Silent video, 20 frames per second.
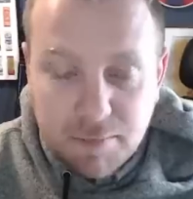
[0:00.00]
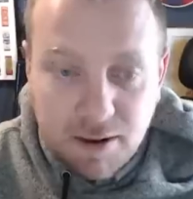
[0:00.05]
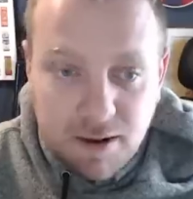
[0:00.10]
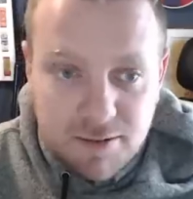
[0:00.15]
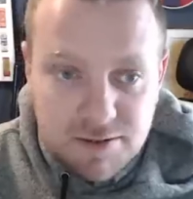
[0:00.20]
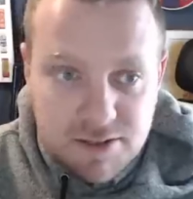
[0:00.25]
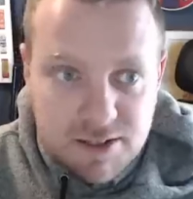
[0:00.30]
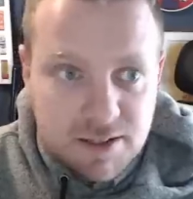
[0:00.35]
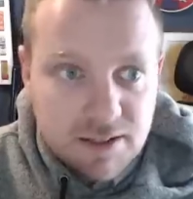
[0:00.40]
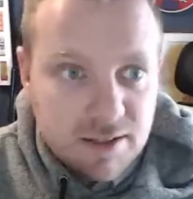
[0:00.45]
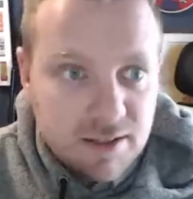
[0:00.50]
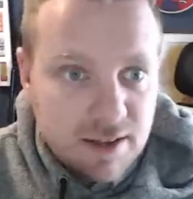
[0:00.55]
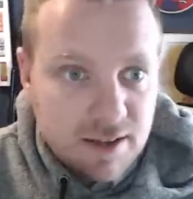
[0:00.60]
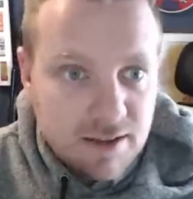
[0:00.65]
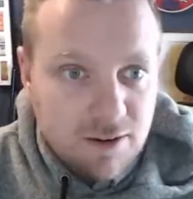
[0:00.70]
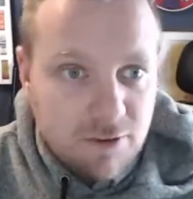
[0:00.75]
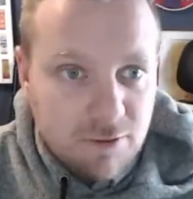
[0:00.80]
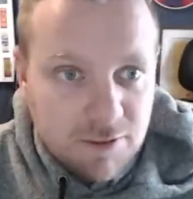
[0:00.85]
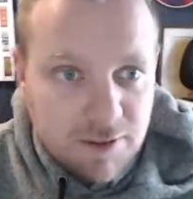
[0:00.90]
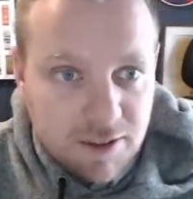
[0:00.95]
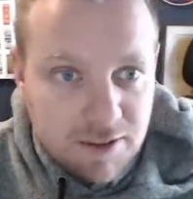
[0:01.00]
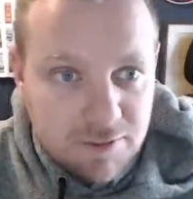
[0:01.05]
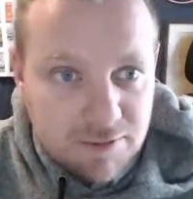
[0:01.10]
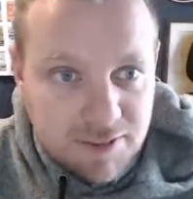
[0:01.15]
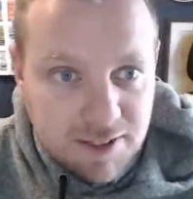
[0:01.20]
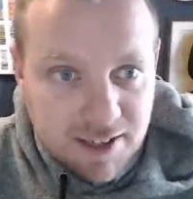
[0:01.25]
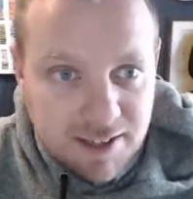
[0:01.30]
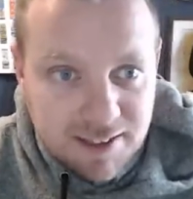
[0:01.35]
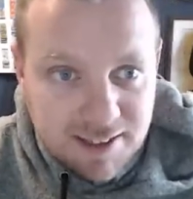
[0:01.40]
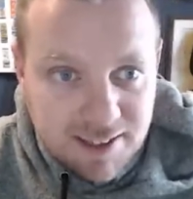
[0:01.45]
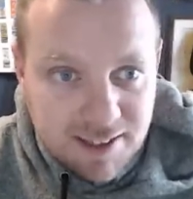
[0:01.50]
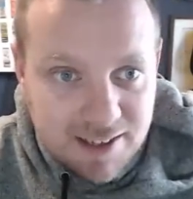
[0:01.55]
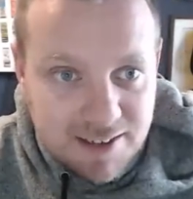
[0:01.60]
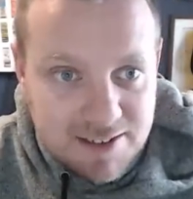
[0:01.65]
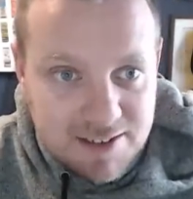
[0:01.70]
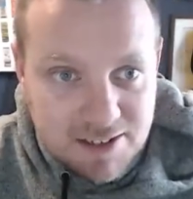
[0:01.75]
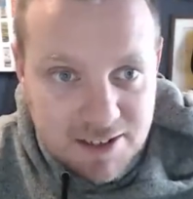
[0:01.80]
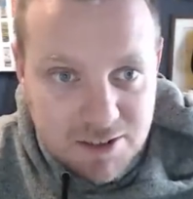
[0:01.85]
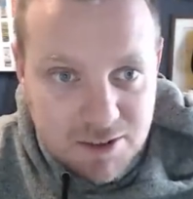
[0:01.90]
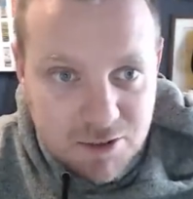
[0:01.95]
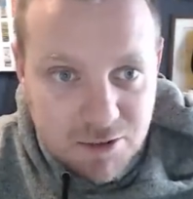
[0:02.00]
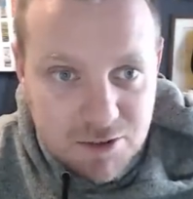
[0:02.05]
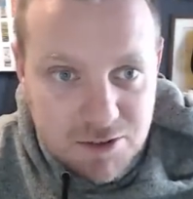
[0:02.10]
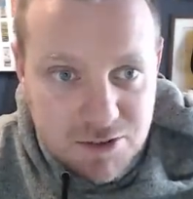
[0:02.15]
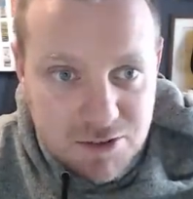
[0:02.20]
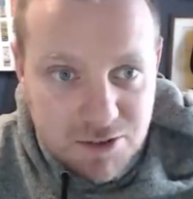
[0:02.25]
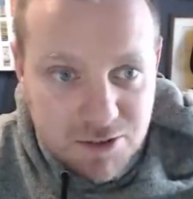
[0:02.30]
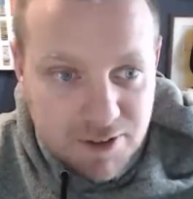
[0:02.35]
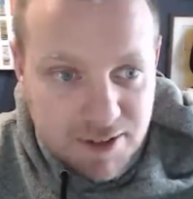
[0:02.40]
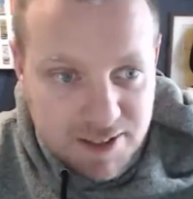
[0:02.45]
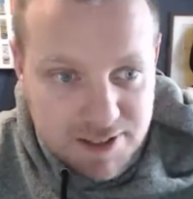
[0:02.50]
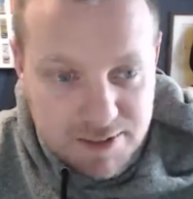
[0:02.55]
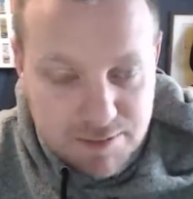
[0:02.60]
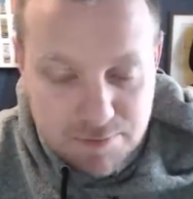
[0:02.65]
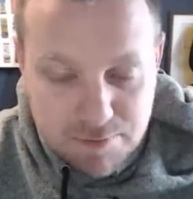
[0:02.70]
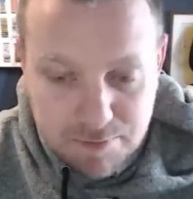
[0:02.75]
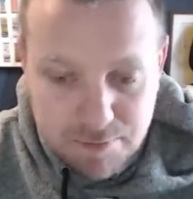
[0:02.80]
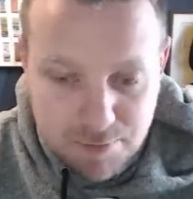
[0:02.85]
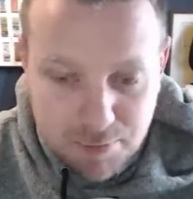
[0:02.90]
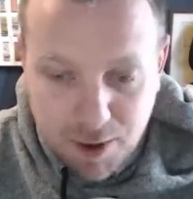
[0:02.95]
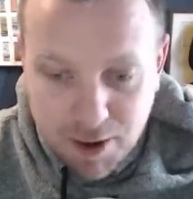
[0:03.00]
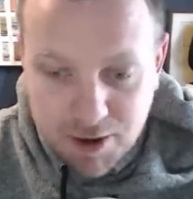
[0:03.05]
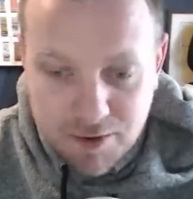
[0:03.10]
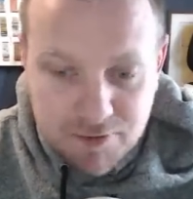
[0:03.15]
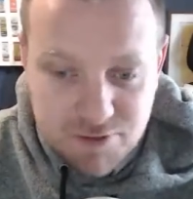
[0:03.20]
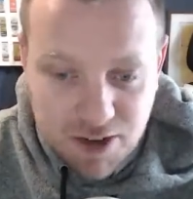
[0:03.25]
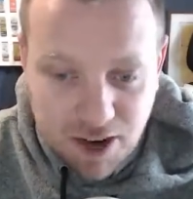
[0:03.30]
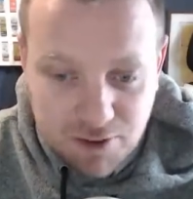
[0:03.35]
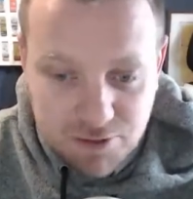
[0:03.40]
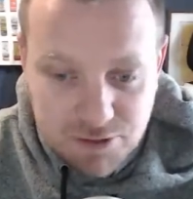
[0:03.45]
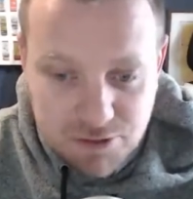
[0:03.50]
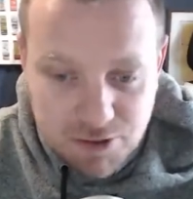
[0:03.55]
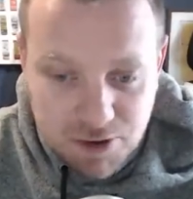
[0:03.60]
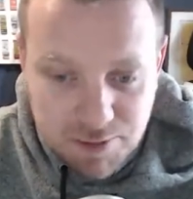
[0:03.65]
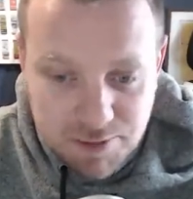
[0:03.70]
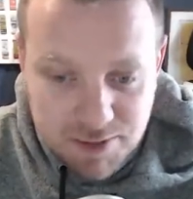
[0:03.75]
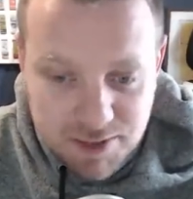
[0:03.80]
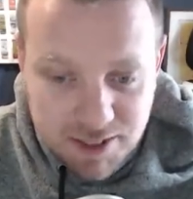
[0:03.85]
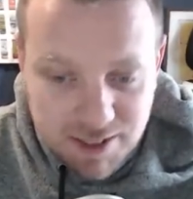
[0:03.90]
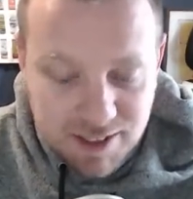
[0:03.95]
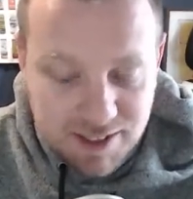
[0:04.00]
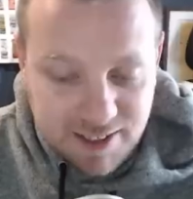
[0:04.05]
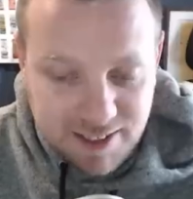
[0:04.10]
obviously, hopefully you've taken the ES6 course, you know that's part of JavaScript.